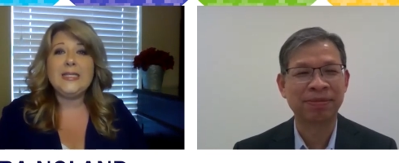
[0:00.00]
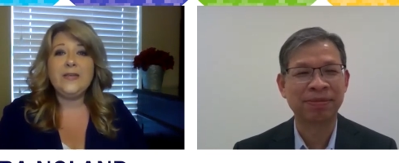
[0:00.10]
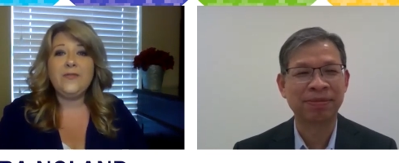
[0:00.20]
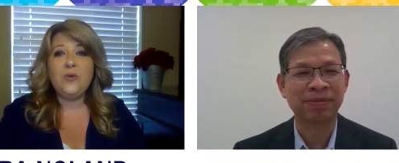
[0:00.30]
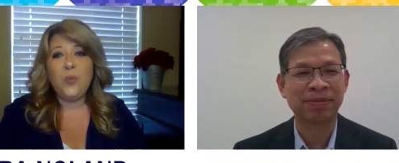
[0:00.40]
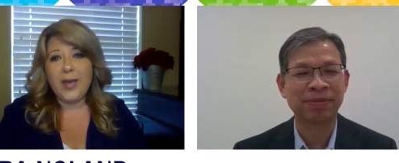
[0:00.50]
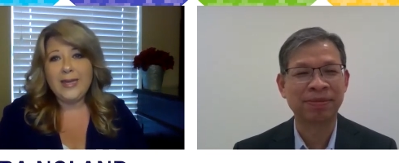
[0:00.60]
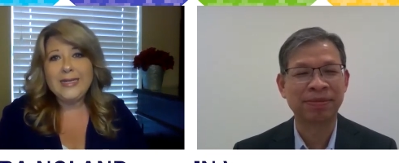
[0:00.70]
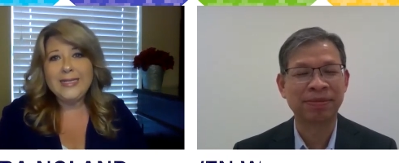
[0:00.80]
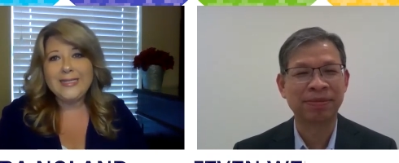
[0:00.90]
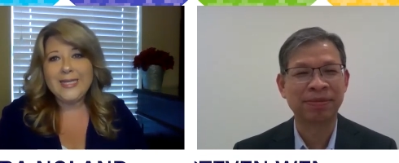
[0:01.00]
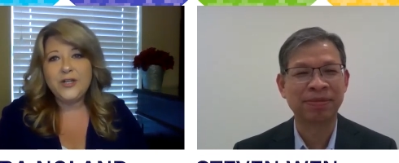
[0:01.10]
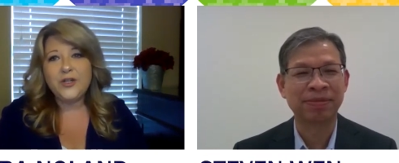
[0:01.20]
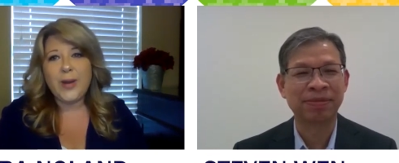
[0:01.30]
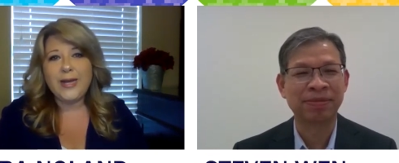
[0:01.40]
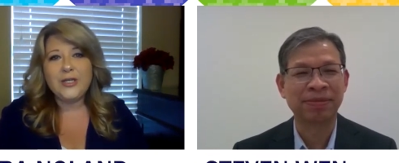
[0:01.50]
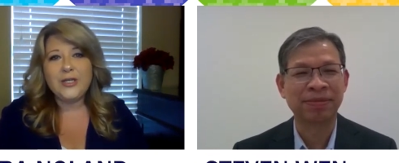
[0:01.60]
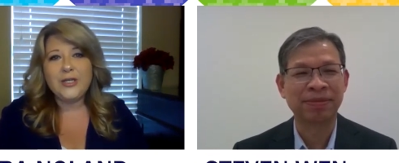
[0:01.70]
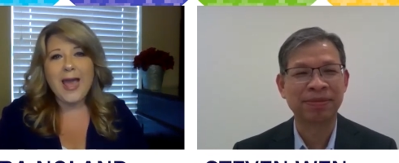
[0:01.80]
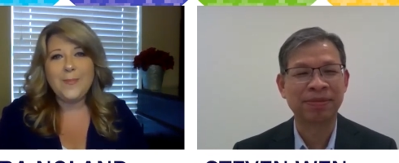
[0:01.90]
Speaker 1: Steven Wen, Senior
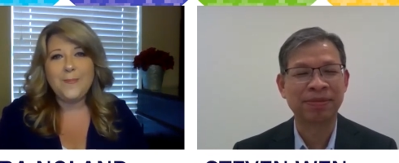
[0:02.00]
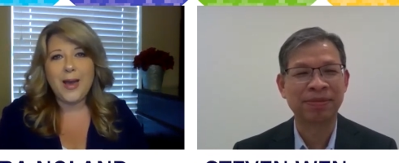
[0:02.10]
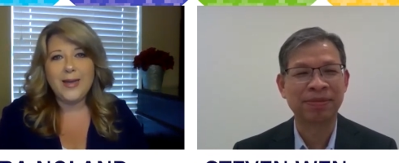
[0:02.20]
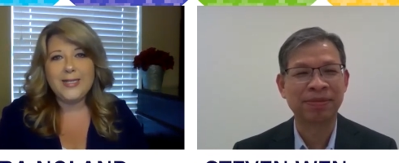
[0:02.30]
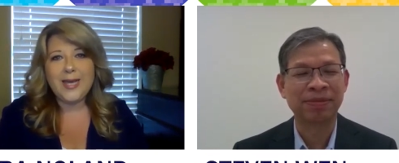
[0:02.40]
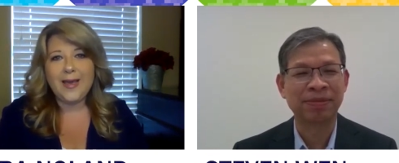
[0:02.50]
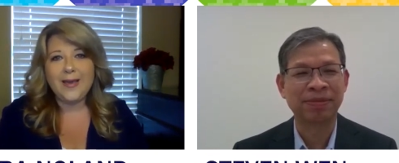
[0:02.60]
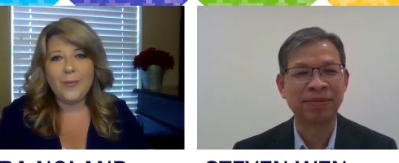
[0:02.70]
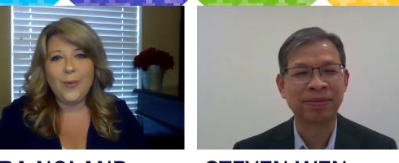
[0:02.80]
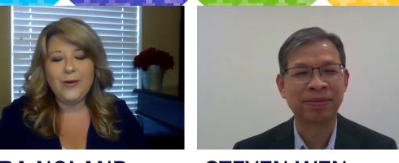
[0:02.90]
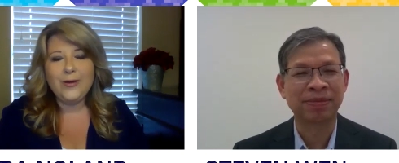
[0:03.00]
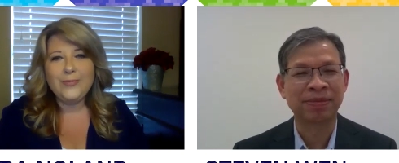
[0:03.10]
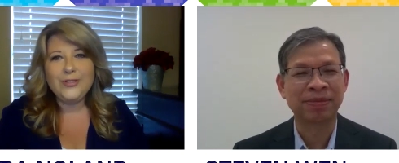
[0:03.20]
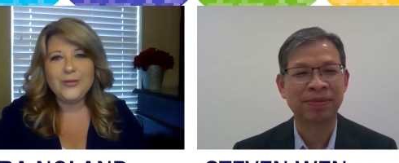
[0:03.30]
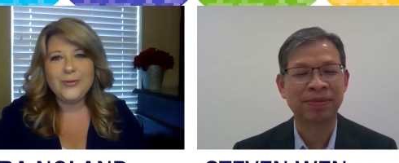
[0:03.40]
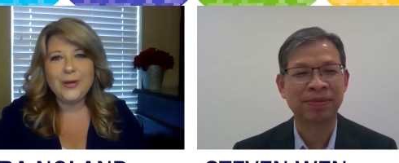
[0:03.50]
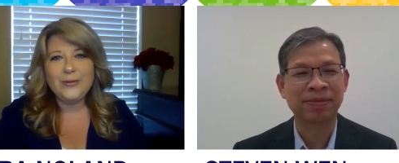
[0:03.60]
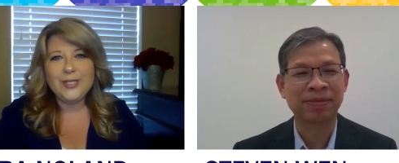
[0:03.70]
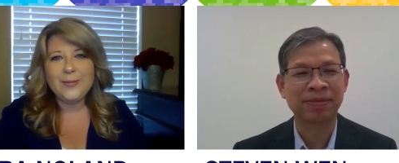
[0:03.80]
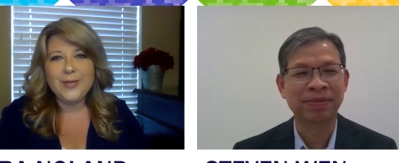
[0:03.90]
Director at MiTAC. Welcome to
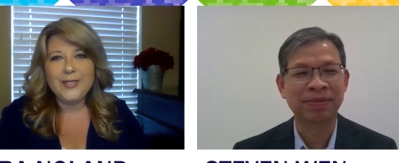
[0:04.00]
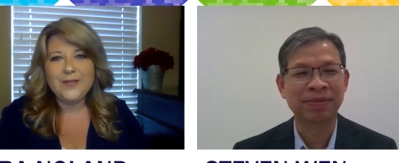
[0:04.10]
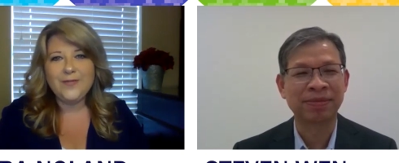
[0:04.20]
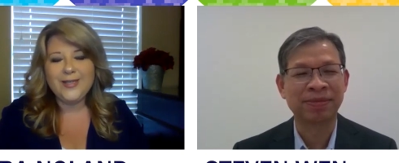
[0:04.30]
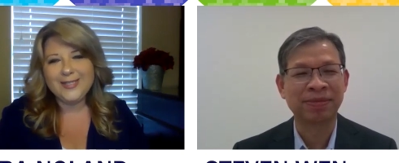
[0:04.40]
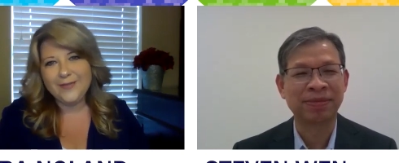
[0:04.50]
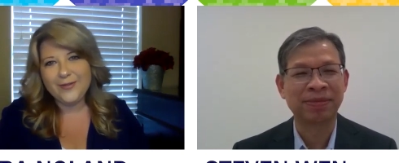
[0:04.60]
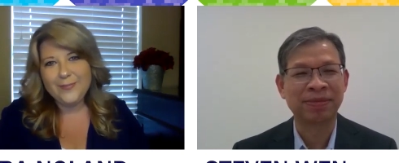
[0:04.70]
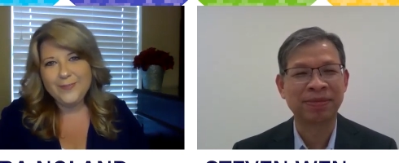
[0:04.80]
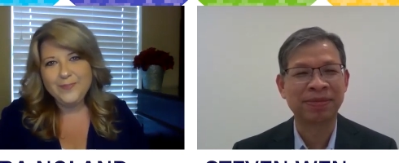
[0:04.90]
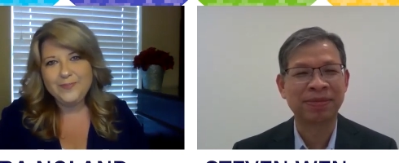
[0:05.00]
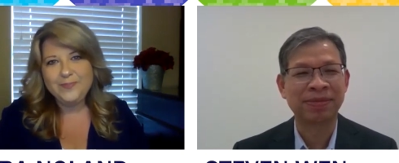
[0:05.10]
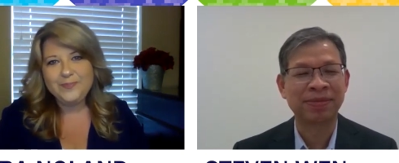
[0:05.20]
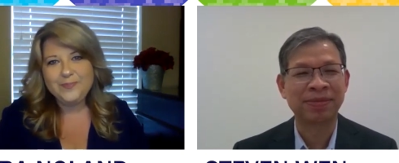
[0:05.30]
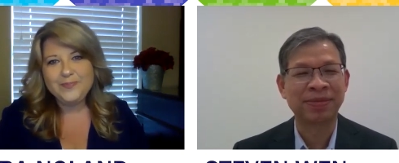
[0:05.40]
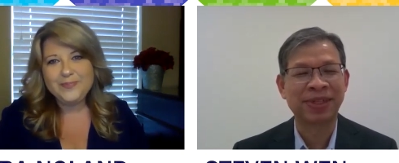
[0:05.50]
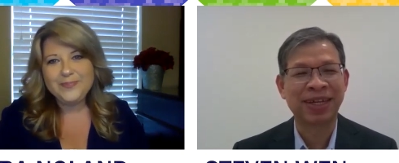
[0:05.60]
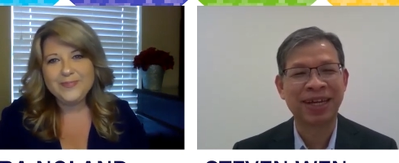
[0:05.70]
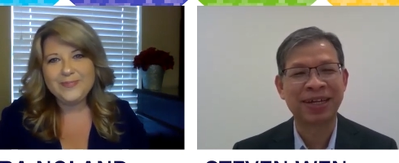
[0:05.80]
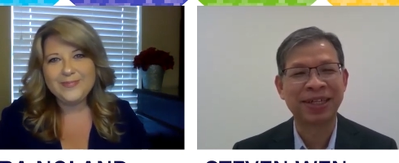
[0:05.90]
OCP TV, Steven.
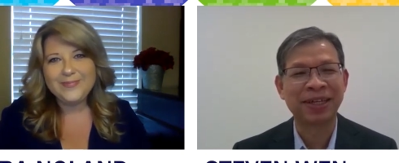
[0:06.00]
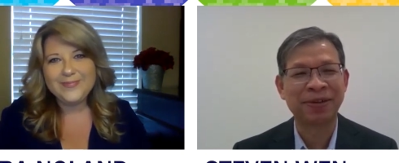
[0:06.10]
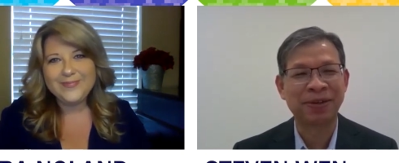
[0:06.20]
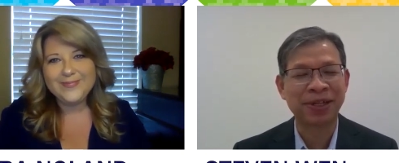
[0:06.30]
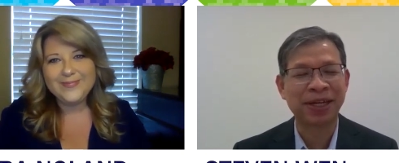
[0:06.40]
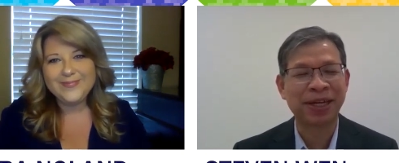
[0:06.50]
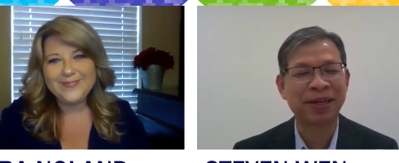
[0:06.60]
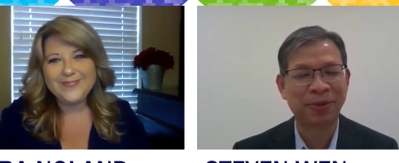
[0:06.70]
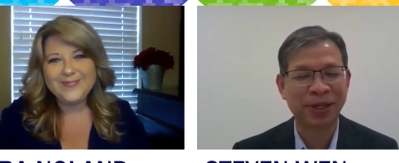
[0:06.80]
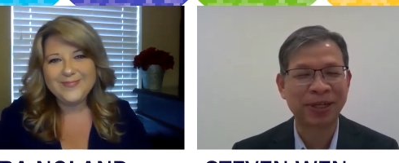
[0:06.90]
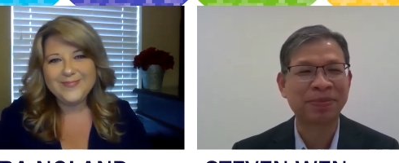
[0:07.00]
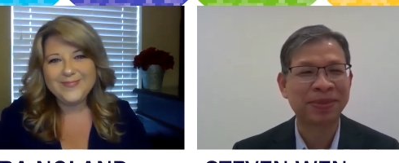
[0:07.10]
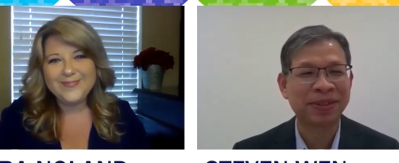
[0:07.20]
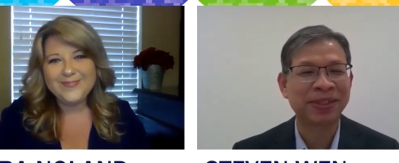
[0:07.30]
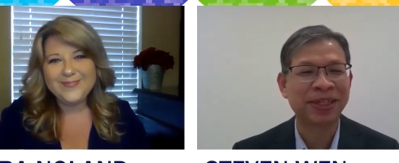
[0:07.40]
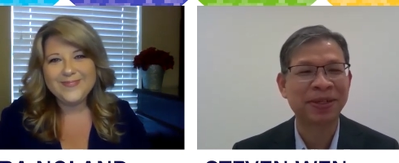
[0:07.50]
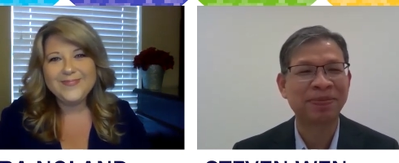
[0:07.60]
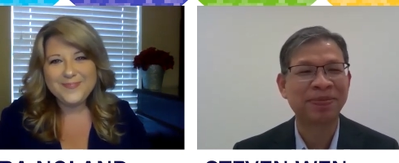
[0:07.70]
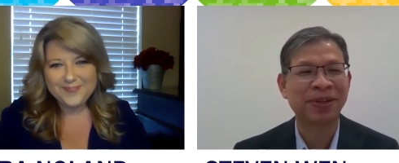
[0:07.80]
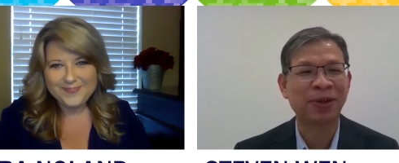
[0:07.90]
Speaker 2: Oh, thank you. Uh, yeah, welcome. Thank you,
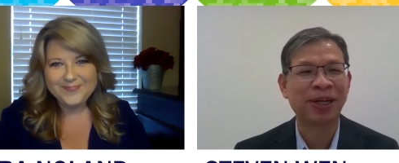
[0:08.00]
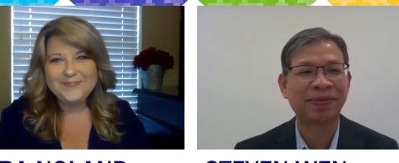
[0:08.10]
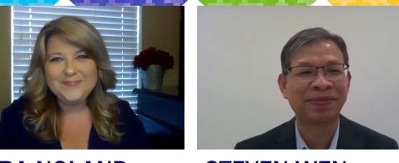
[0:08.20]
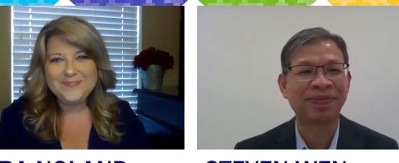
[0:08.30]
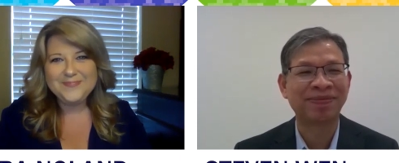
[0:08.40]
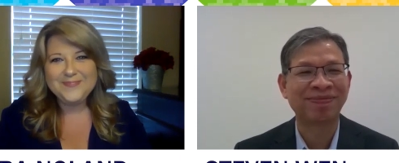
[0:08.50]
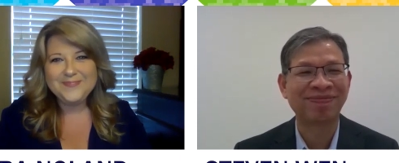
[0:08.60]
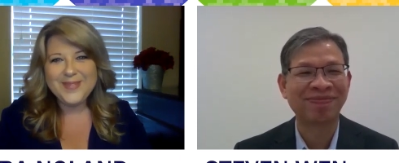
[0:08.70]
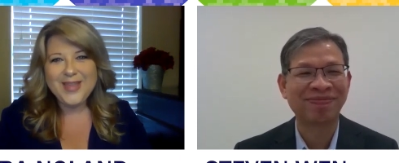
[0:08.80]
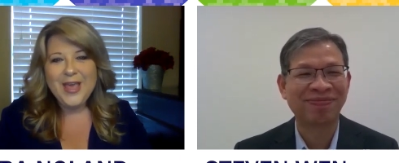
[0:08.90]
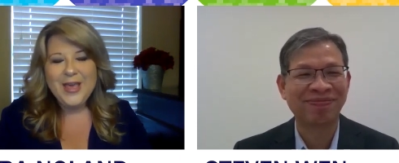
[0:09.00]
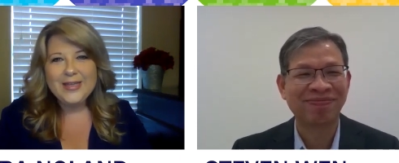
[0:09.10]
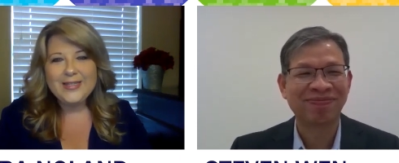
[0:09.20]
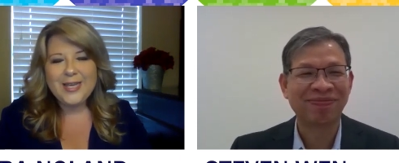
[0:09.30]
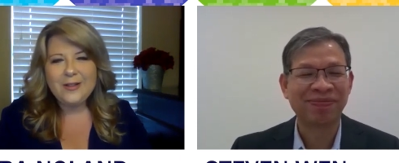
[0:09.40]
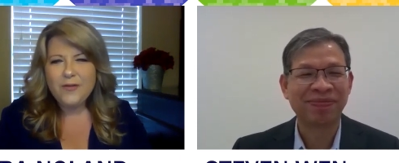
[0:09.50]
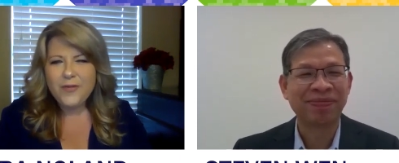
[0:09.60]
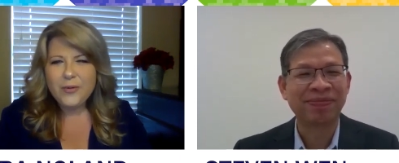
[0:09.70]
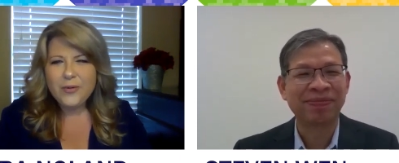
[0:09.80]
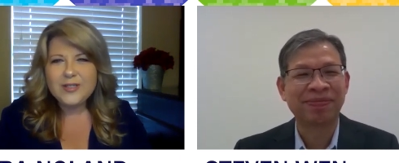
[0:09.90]
Laura.
Speaker 1: Tell
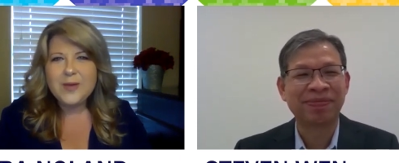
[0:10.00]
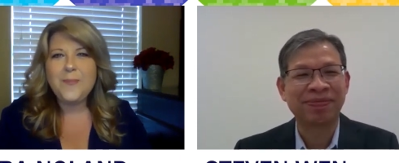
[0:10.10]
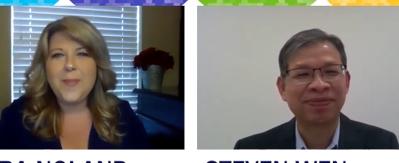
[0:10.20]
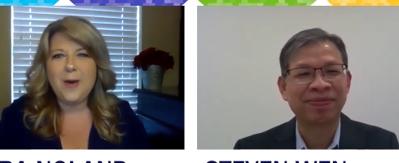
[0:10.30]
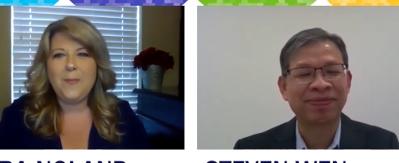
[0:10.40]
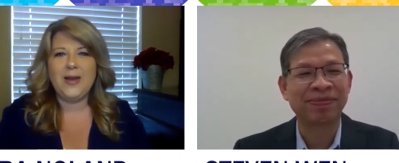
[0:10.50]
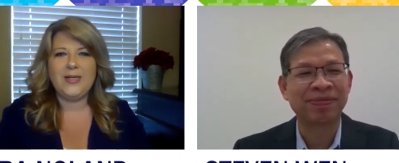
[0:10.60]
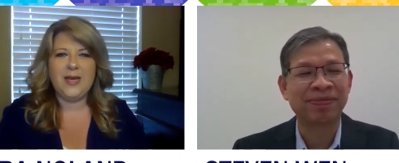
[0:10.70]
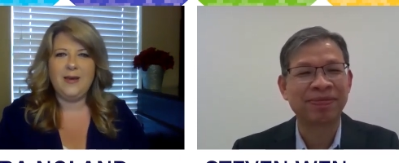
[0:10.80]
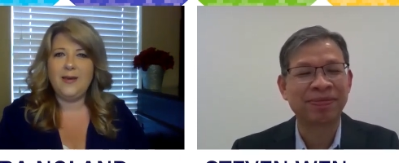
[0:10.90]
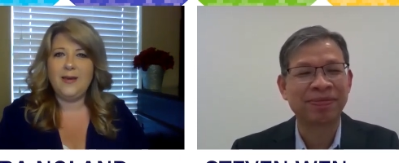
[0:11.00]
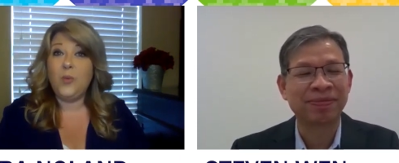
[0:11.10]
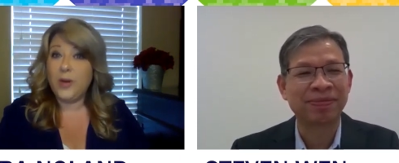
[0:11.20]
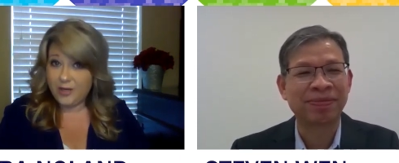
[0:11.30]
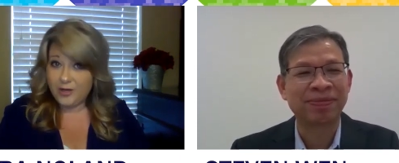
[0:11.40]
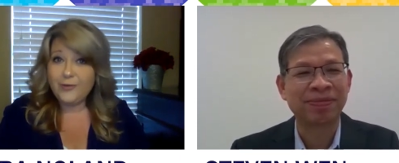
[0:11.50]
our viewers about MiTAC and what you